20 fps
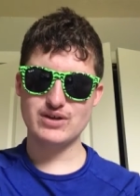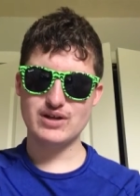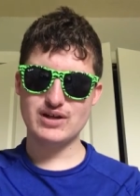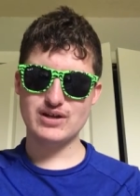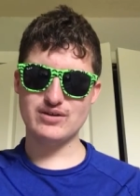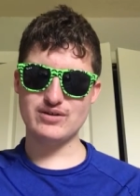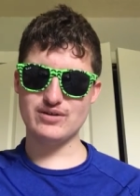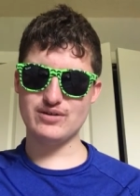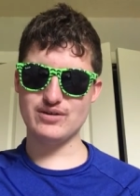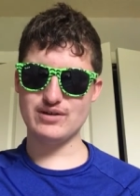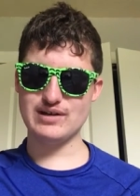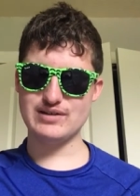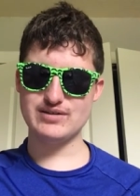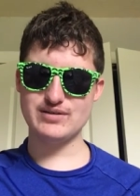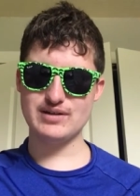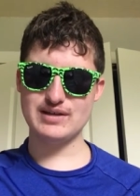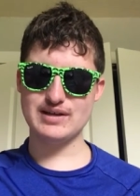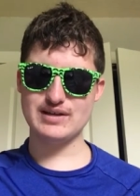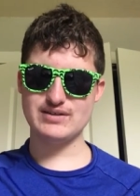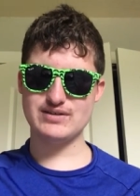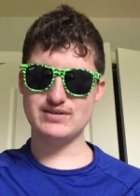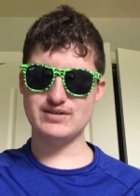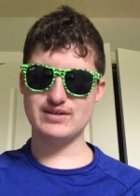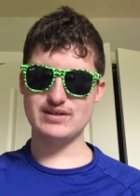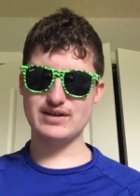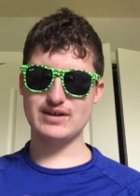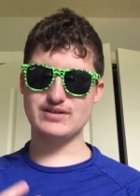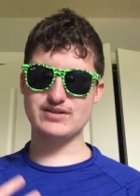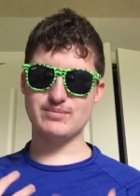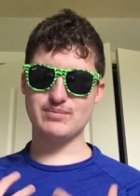or er, er, as a, as
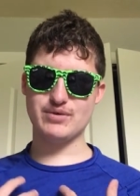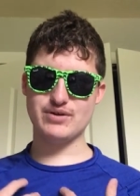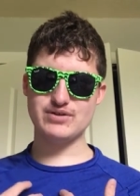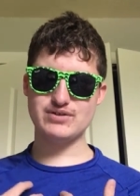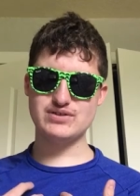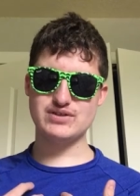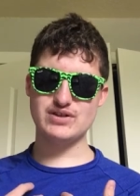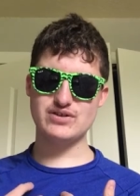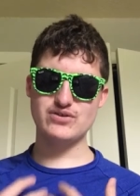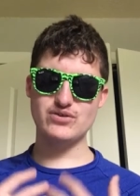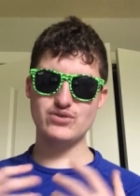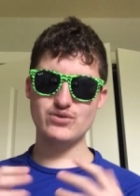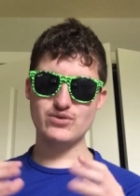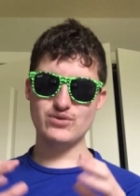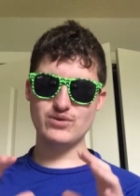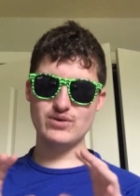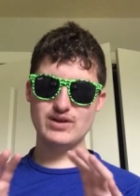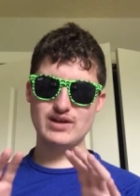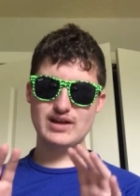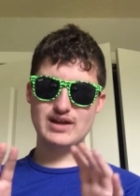as a person who